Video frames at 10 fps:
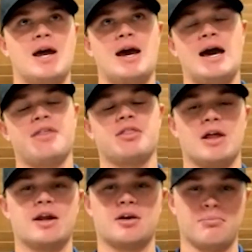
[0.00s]

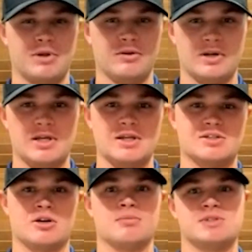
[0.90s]
athletic ability in
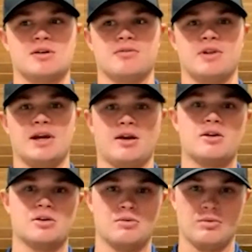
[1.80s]
terms of like
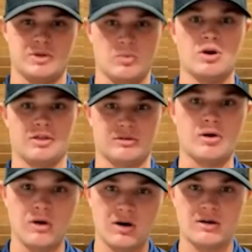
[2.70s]
you want to throw
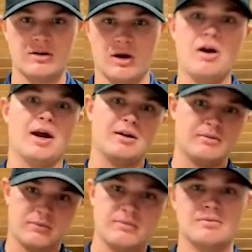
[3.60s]
harder. All right,
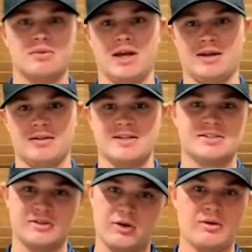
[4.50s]
like let's
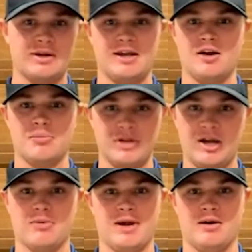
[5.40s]
go get on a
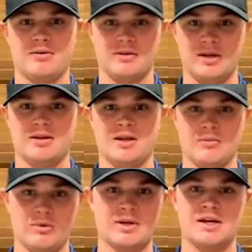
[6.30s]
plyo mound and then
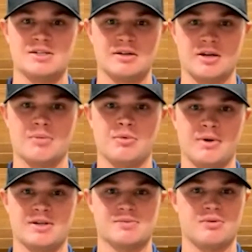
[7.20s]
we'll get you a couple
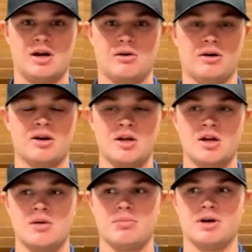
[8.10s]
miles per hour.
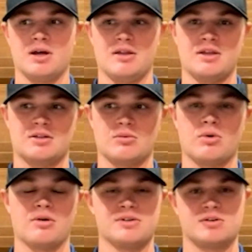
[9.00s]
But I think the
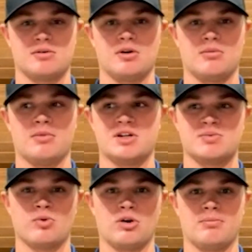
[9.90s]
Royals are much
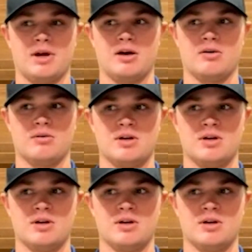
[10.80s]
more about